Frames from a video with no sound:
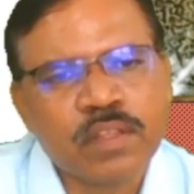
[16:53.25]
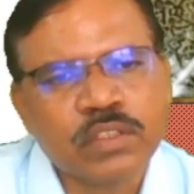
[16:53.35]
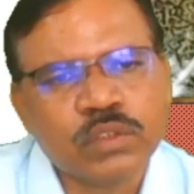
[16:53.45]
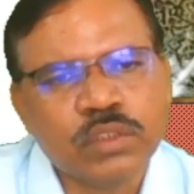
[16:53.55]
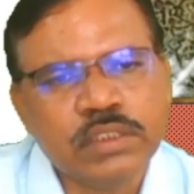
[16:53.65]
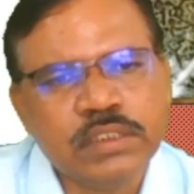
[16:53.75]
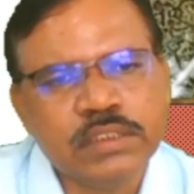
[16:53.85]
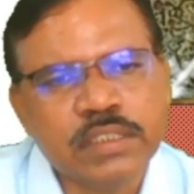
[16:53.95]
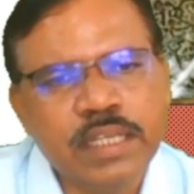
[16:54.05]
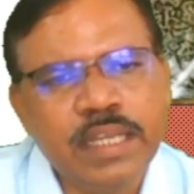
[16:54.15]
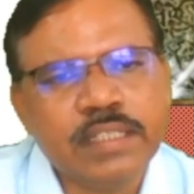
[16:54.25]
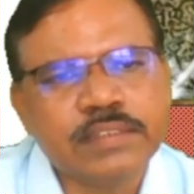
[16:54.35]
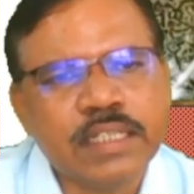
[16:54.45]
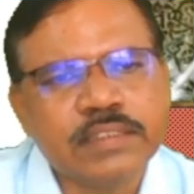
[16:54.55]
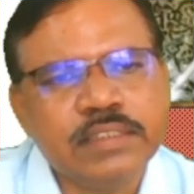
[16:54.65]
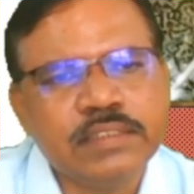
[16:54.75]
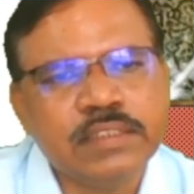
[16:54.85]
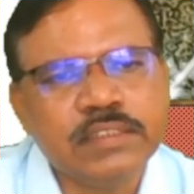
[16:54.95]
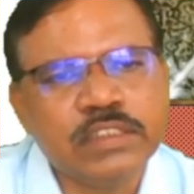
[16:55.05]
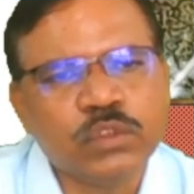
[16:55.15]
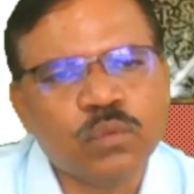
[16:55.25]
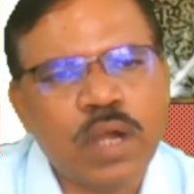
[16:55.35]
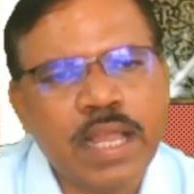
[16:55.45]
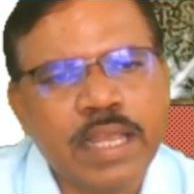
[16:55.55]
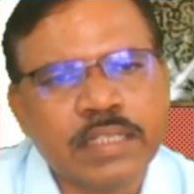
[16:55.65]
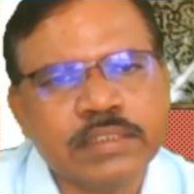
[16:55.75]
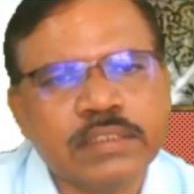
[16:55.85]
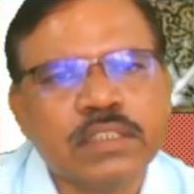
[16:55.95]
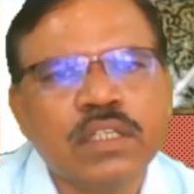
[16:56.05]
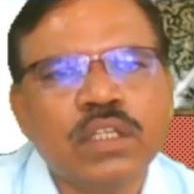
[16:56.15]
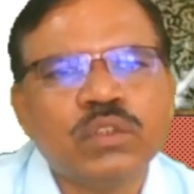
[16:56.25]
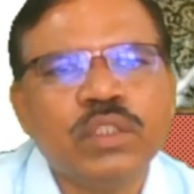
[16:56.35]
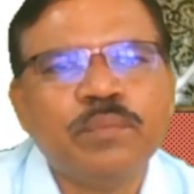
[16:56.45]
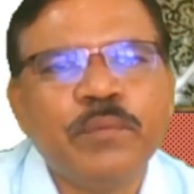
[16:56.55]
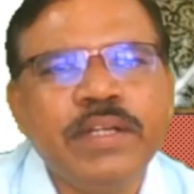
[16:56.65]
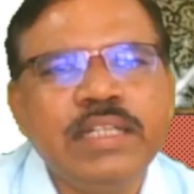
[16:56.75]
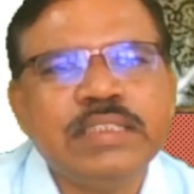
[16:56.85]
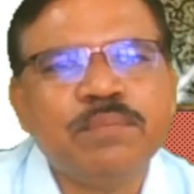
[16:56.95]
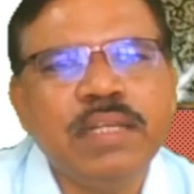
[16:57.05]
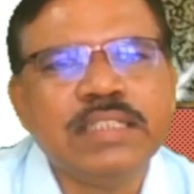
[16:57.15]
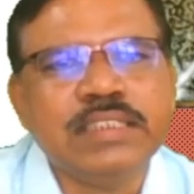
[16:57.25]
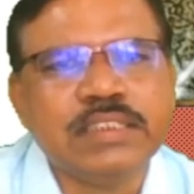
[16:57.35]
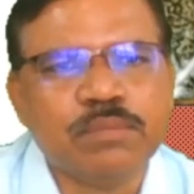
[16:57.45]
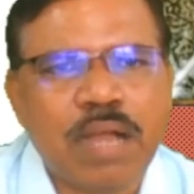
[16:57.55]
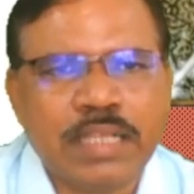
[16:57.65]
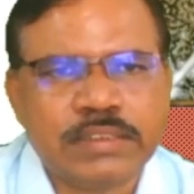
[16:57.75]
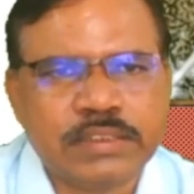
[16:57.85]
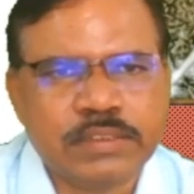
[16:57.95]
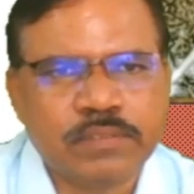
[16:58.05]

So this is x-axis, this is y-axis. So if we displace this mass